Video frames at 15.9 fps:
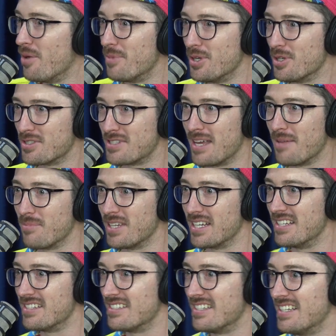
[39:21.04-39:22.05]
moment or
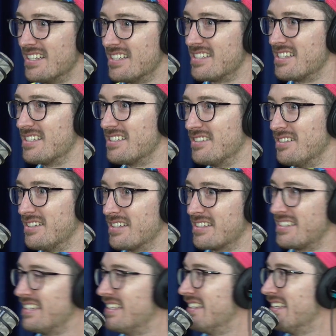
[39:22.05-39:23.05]
something, isn't it? It's just
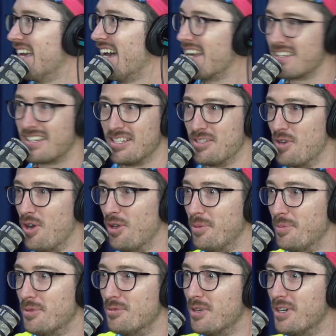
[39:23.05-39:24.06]
like
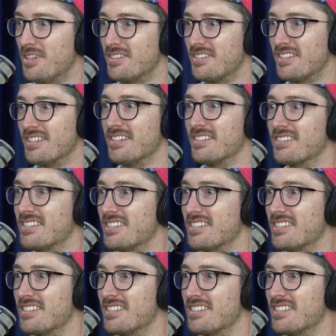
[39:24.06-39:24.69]
uncontrollable, right? Like